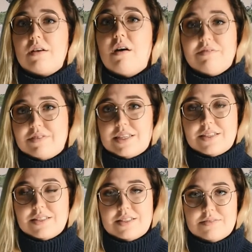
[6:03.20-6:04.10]

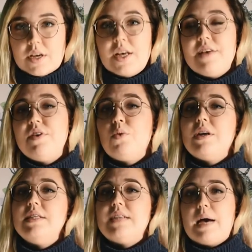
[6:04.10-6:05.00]
conflict. If you
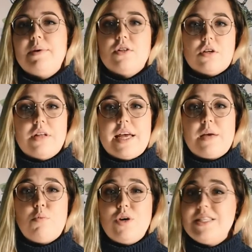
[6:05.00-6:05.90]
want a diamond lookalike,
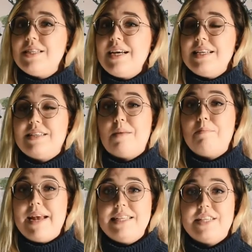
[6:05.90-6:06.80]
moissanite is an
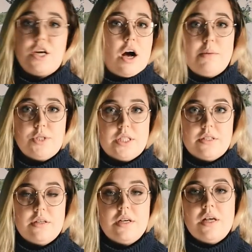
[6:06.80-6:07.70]
amazing
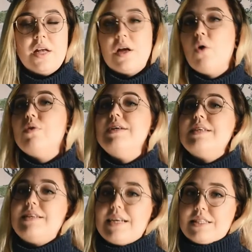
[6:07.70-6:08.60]
option. Not only is
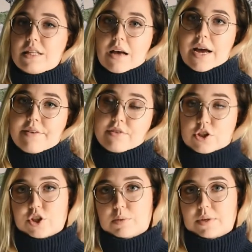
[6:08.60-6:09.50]
it next in line for
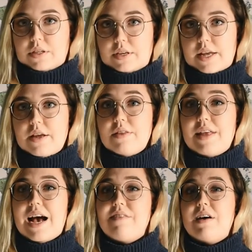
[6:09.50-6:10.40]
durability, they
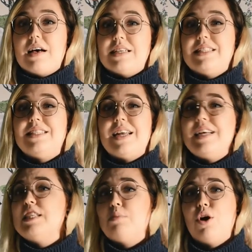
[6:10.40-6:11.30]
have a
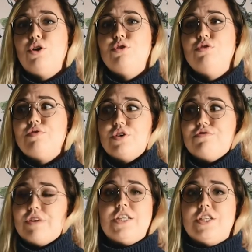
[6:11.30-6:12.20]
stunning sparkle for a
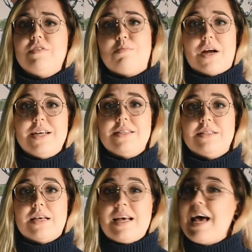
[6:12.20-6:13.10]
fraction of the
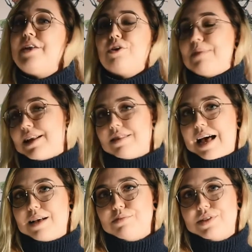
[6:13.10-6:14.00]
price and are made in
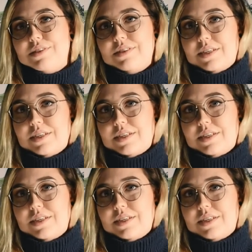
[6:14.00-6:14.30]
labs.